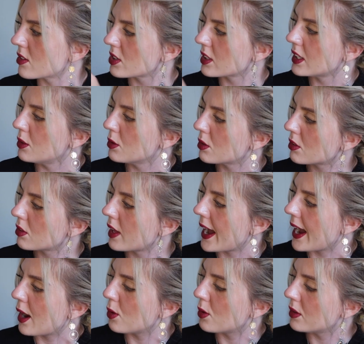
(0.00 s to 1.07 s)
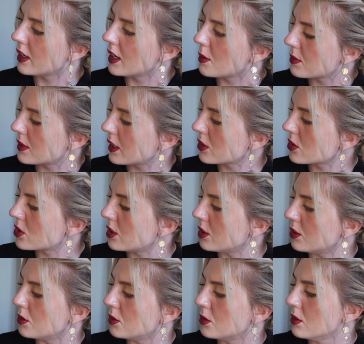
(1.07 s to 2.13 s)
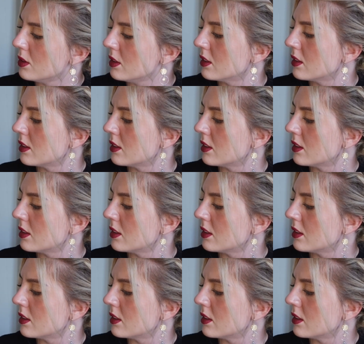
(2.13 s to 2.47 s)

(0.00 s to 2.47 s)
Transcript: There's a cute little owl up there too.